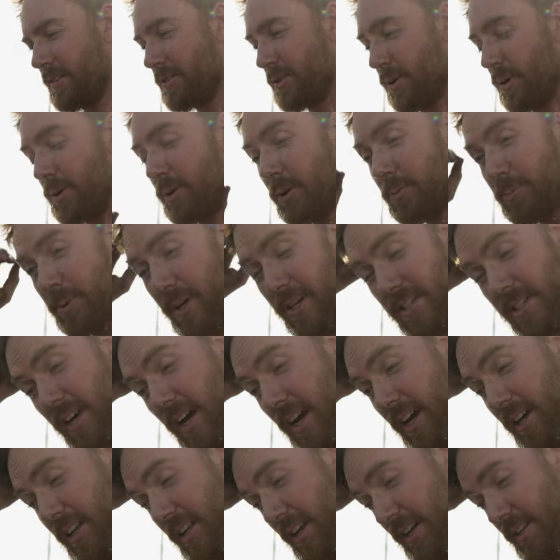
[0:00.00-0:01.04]
21
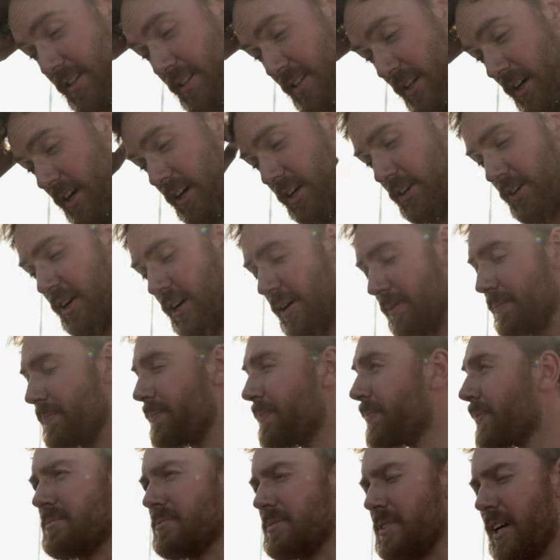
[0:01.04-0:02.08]
PSI, that's a lot of grip.
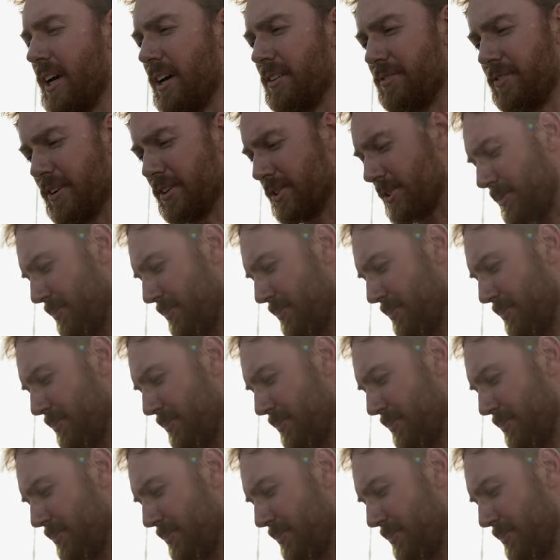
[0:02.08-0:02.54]
Yeah, first